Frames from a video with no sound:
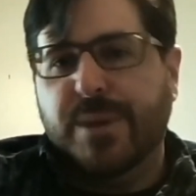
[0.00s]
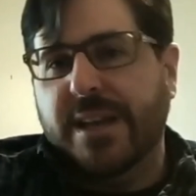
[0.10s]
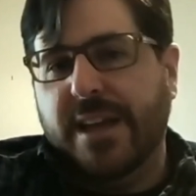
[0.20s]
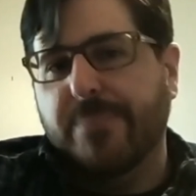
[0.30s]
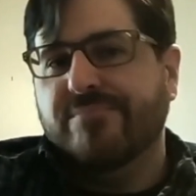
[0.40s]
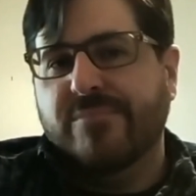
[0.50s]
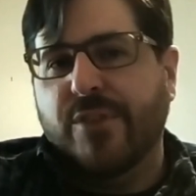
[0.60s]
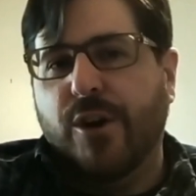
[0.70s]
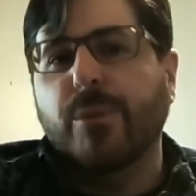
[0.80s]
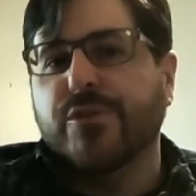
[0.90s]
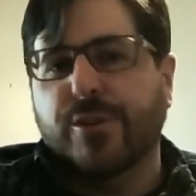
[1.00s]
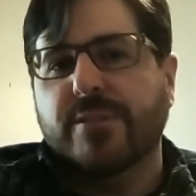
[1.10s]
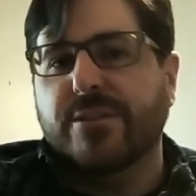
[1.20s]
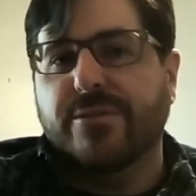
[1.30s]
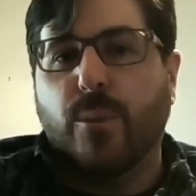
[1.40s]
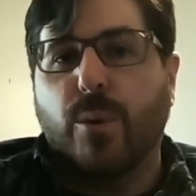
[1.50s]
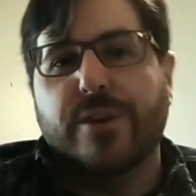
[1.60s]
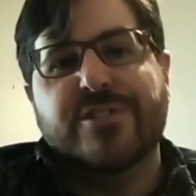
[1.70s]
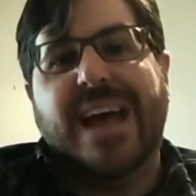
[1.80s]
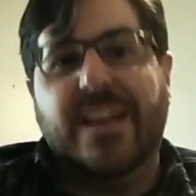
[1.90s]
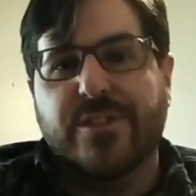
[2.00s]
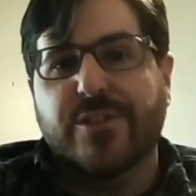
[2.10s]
But it almost certainly foraged at the